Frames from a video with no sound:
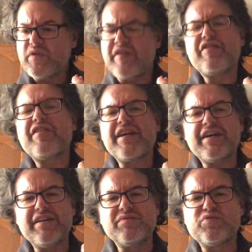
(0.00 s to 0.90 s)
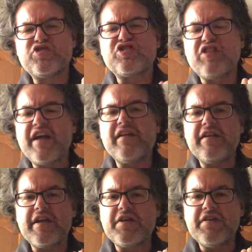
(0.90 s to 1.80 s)
kind of like and slightly
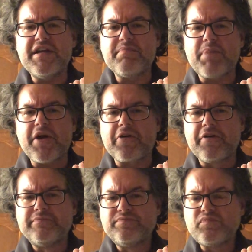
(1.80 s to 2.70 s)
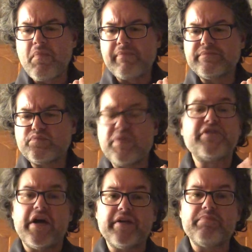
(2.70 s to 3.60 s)
like you're eating bark, but
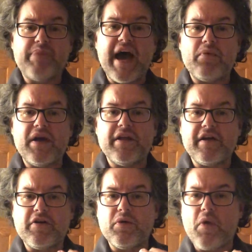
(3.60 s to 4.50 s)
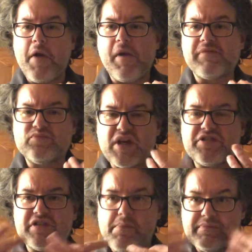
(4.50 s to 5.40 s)
not in a bad way, like a good way. But that's
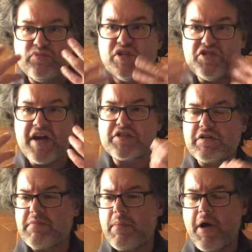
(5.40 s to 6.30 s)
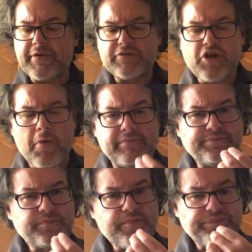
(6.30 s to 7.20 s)
the texture in my mouth. So
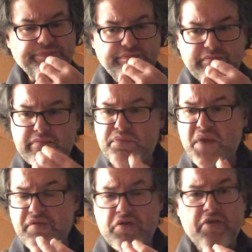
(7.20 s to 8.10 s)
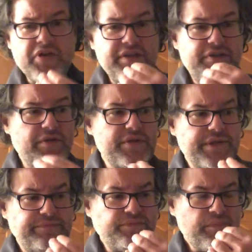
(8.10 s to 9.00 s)
if you ever eat those,
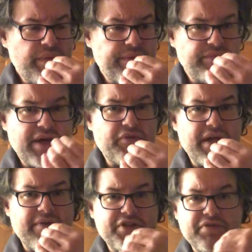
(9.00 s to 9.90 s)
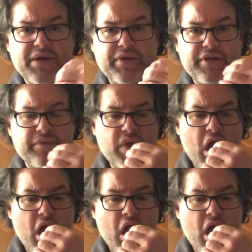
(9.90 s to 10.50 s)
definitely have a drink with you.